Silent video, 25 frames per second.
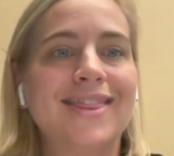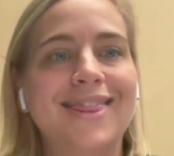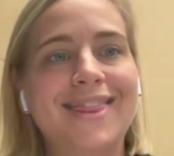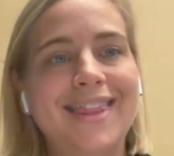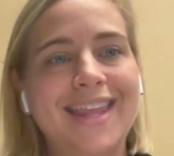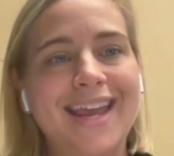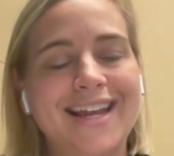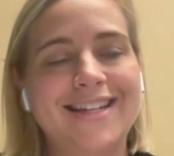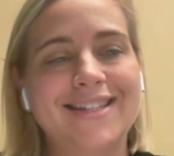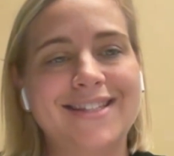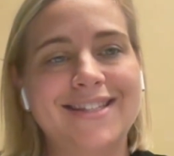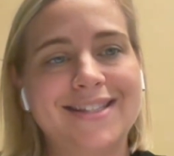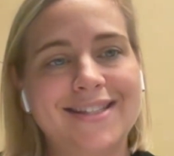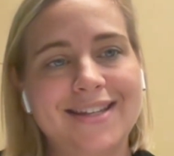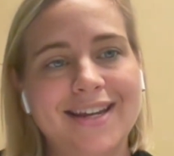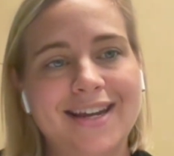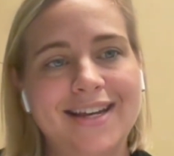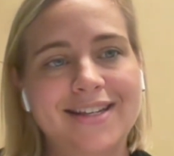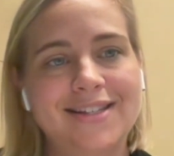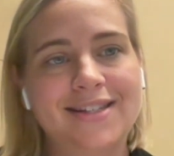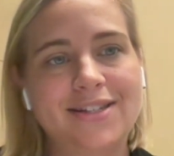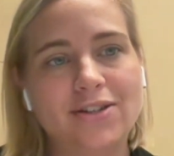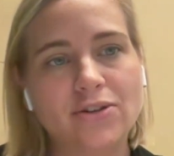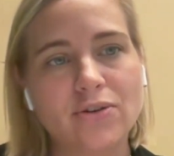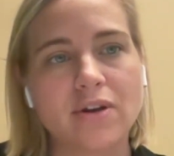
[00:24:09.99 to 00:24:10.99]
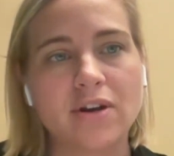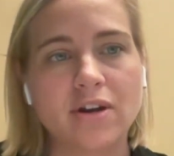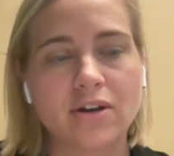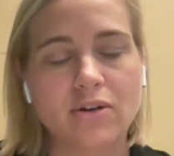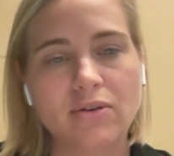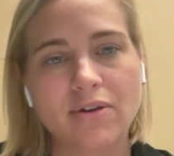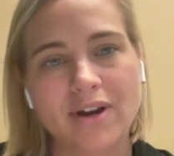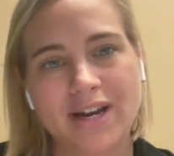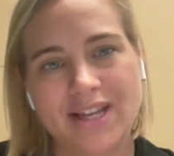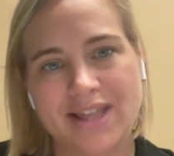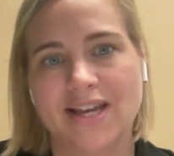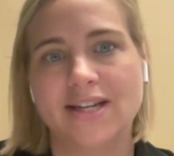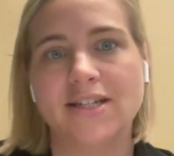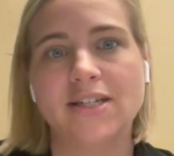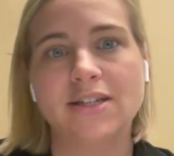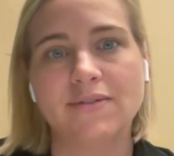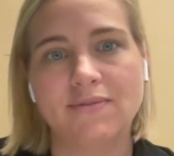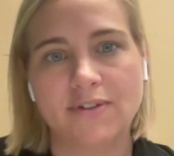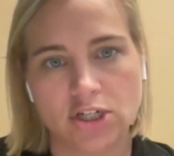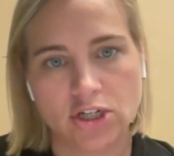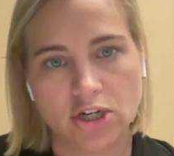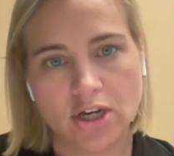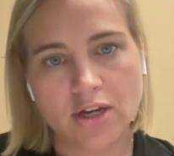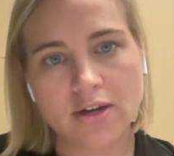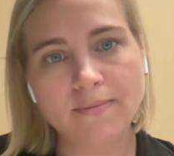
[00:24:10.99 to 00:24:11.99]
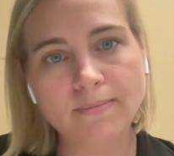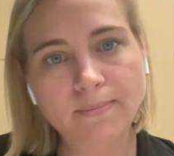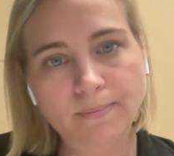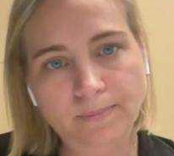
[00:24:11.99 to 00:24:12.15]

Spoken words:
It's still going to create that division.